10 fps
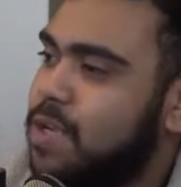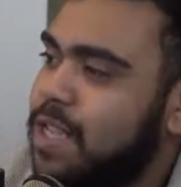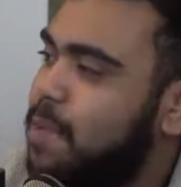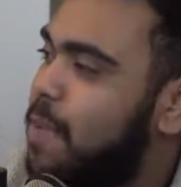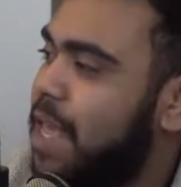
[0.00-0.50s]
Like
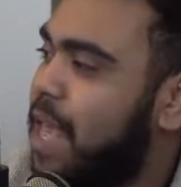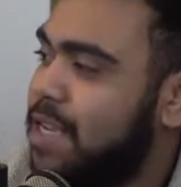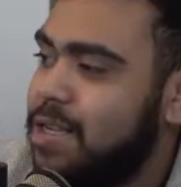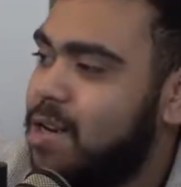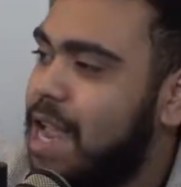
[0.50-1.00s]
the
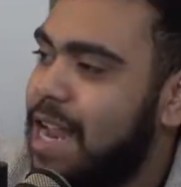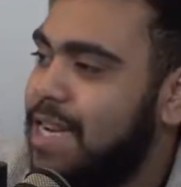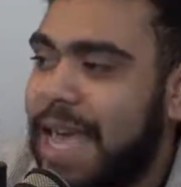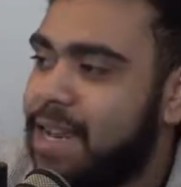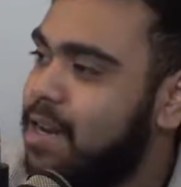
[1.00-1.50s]
mechanics are not
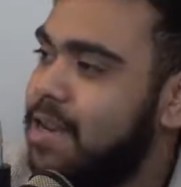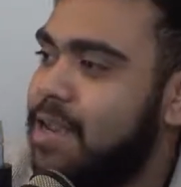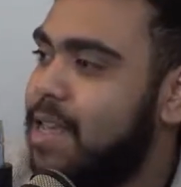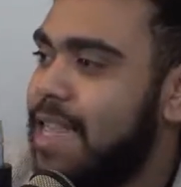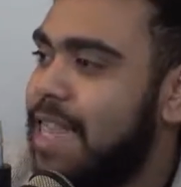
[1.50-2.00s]
tight.
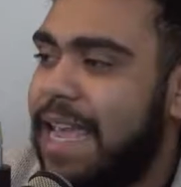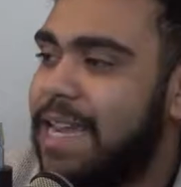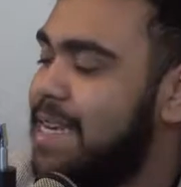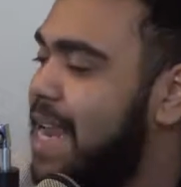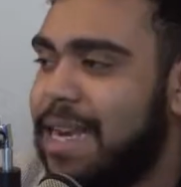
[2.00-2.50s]

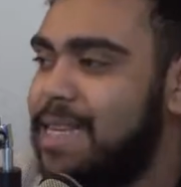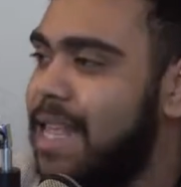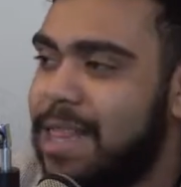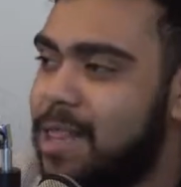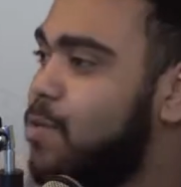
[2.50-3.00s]

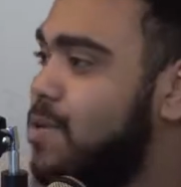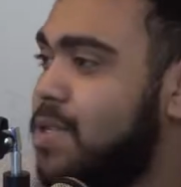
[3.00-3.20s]
They're loose.